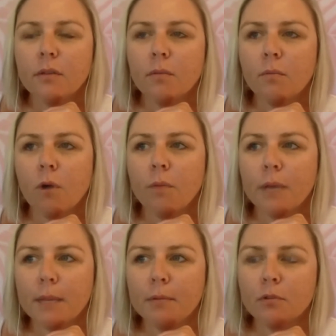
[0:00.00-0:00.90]
what
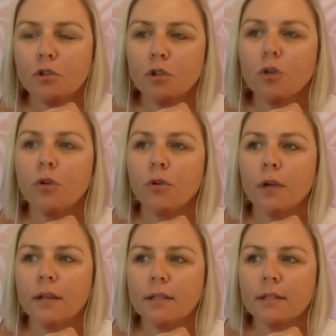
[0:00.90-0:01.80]
people do,
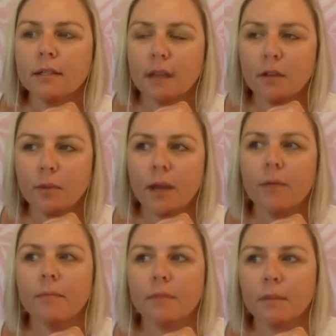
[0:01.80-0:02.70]
and this is another
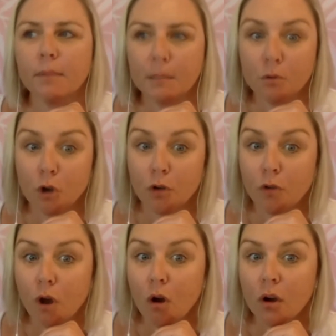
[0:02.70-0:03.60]
way that people go
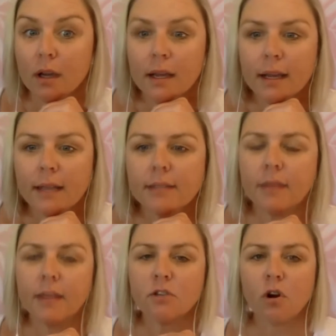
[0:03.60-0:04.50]
wrong, is
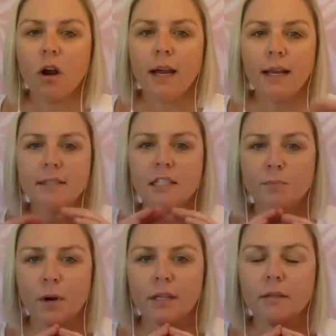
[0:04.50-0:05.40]
that they try and
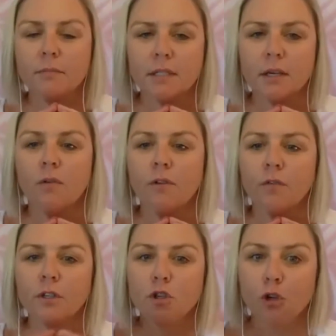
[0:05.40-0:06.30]
spread themselves
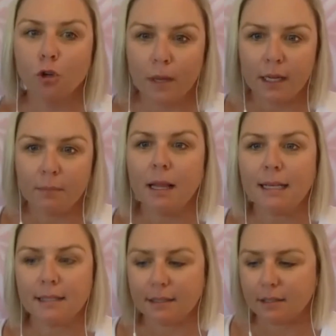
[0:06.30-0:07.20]
over too many
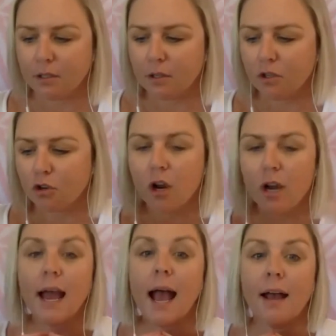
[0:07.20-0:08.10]
places. So they're
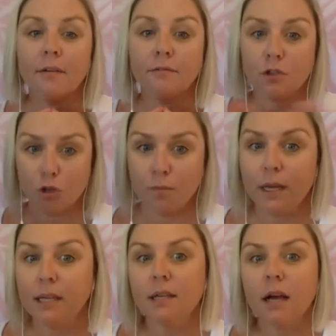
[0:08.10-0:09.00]
trying to have too
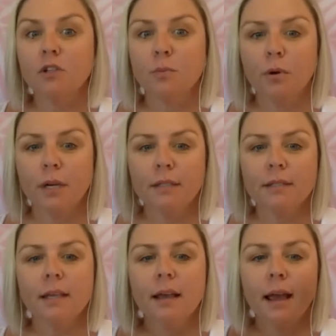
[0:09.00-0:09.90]
many touch
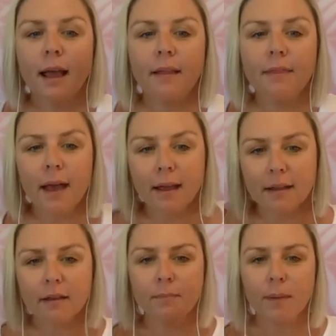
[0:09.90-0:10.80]
points, and that
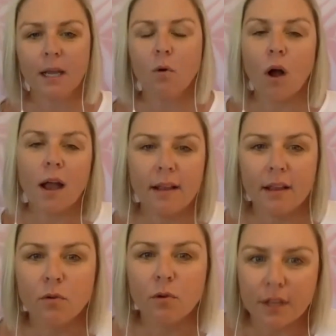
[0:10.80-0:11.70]
can be quite
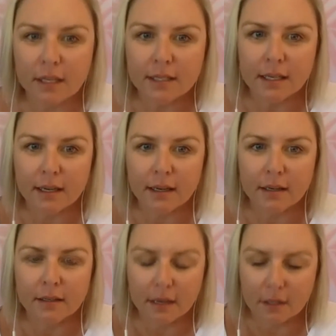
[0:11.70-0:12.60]
inauthentic
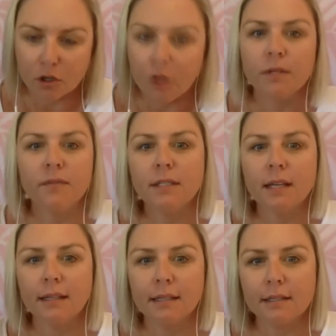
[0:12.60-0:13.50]
in terms of a
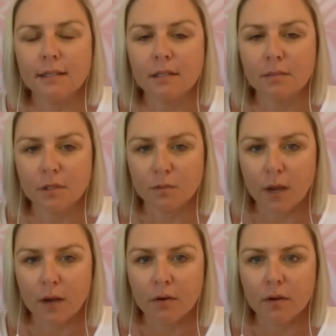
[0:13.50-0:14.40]
selling system as
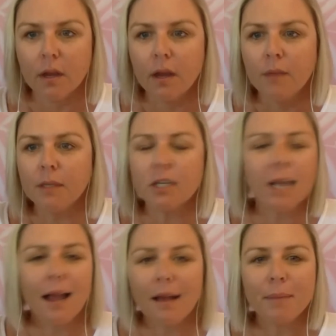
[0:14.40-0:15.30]
well, because you
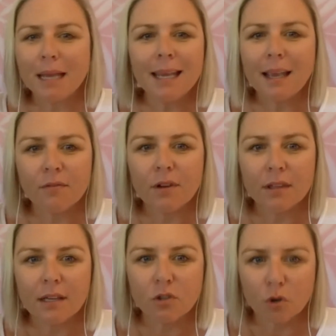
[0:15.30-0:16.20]
can't be
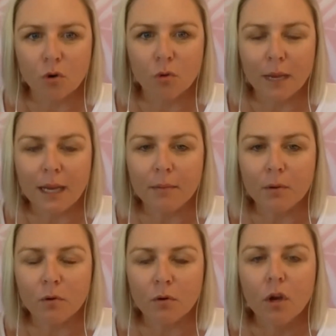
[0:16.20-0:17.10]
everything to all
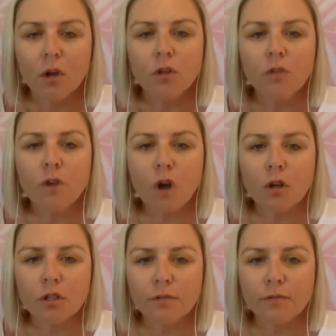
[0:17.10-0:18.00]
people. You've
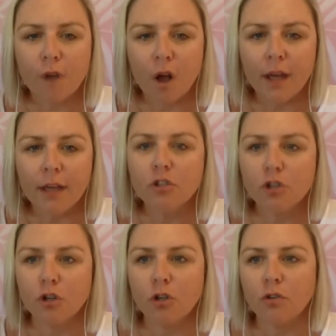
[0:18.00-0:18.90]
got to fine
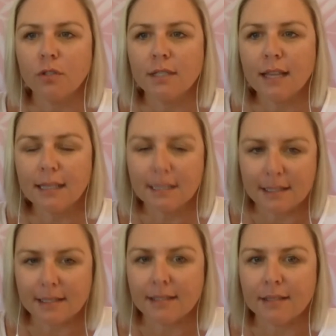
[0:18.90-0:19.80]
tune your selling
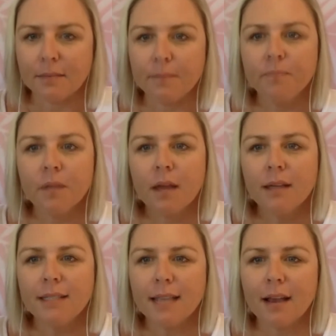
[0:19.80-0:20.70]
system
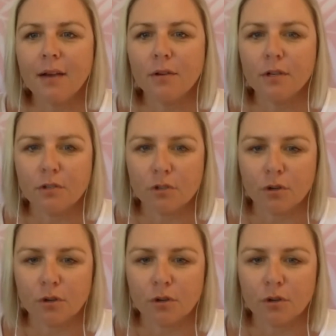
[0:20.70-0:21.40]
down to,